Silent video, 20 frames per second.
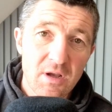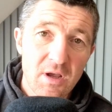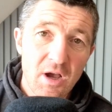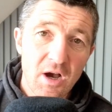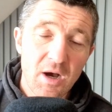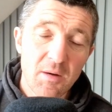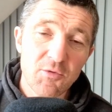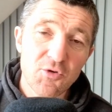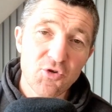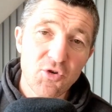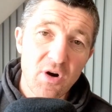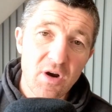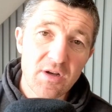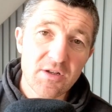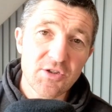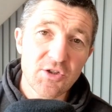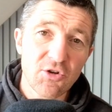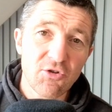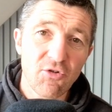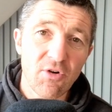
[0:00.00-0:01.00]
I'm trying
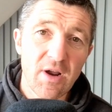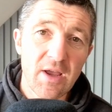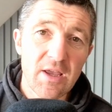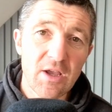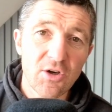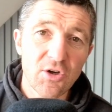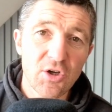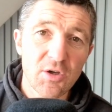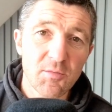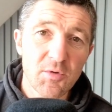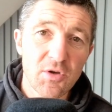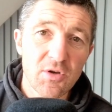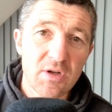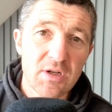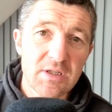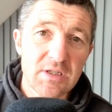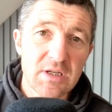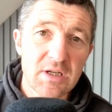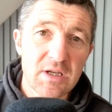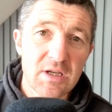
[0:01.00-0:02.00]
to create a
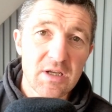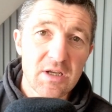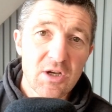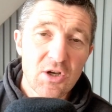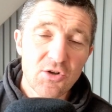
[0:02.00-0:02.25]
community